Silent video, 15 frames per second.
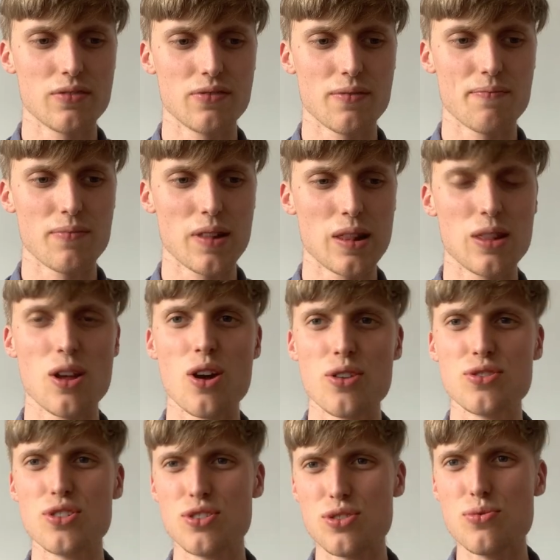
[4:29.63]
of
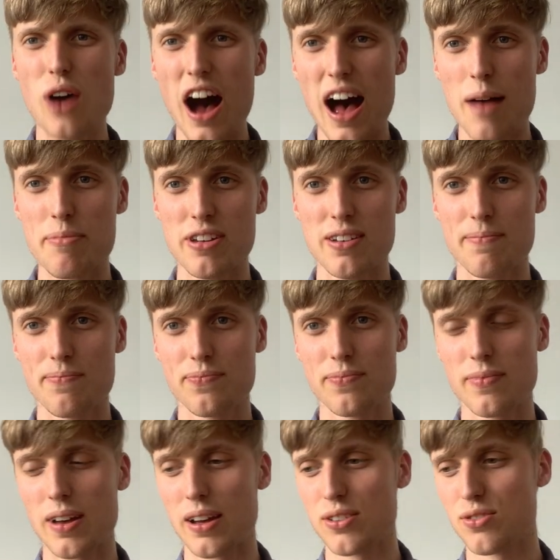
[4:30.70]
learn to do a habit
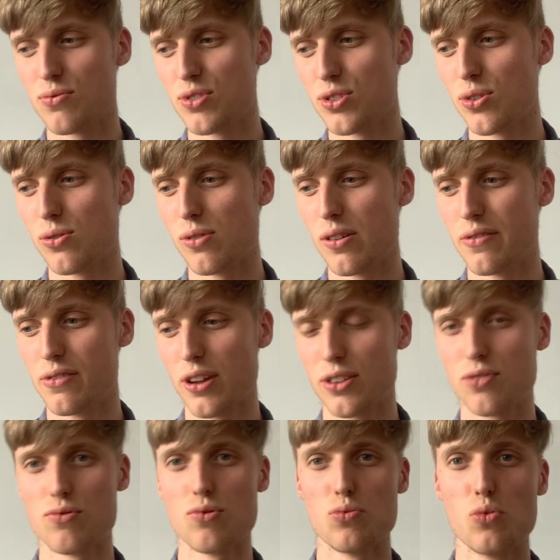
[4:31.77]
as a result of like
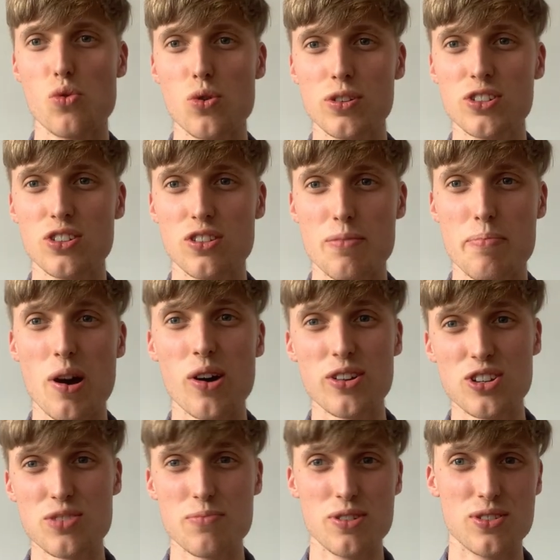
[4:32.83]
the rewards and the
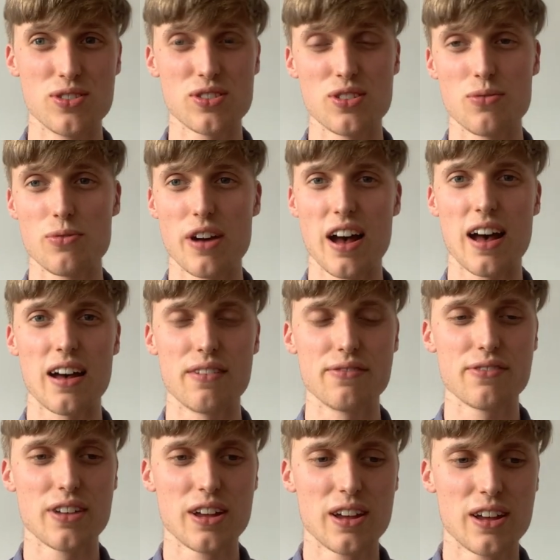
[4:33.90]
punishments that we'll
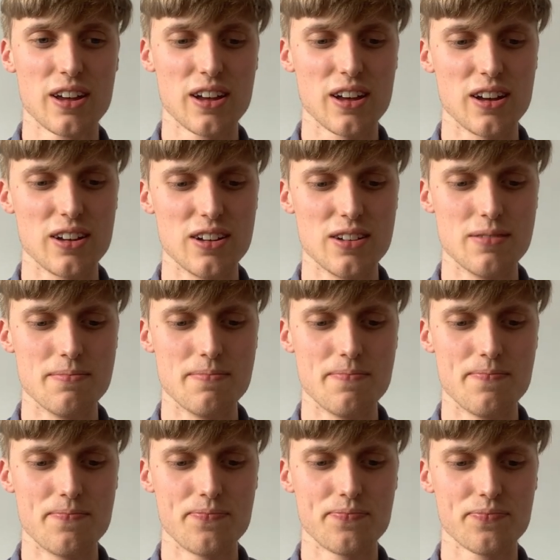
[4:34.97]
have.
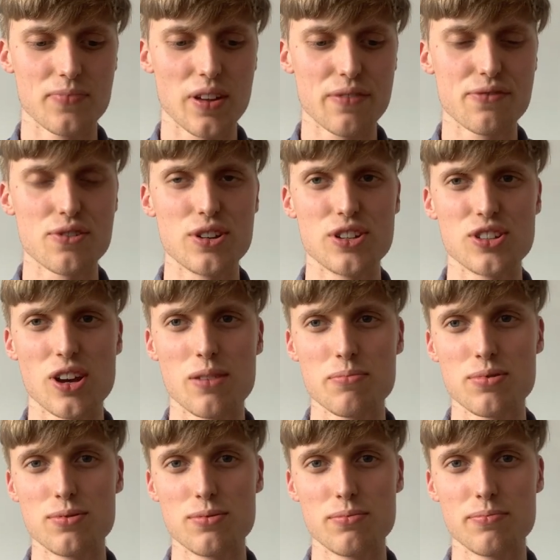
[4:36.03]
For
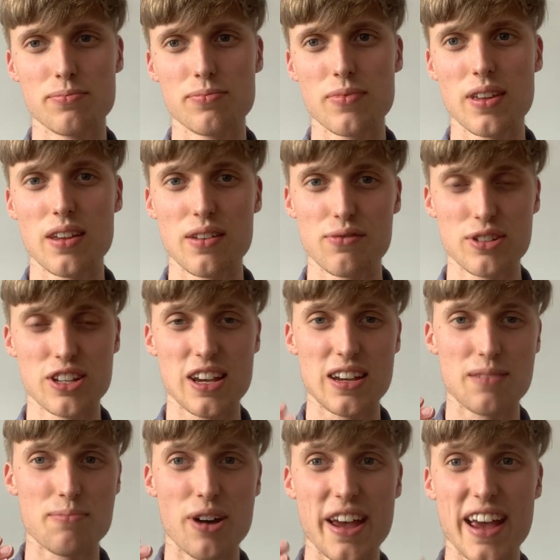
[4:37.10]
example, if we
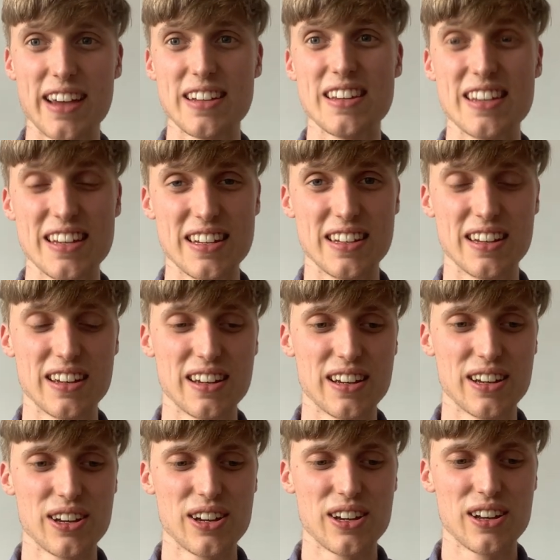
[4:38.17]
take my Anki,
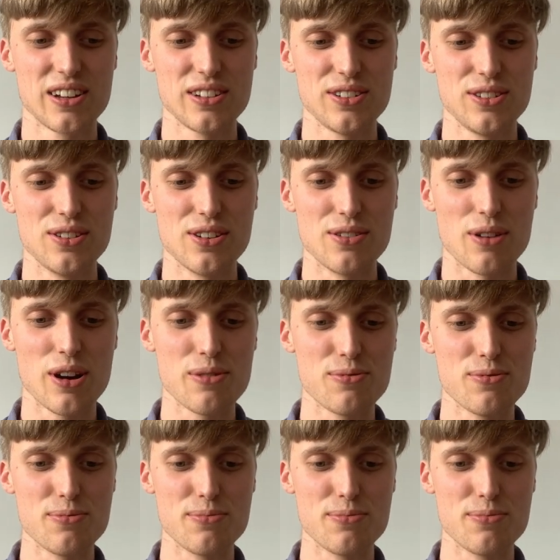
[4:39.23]
you know, I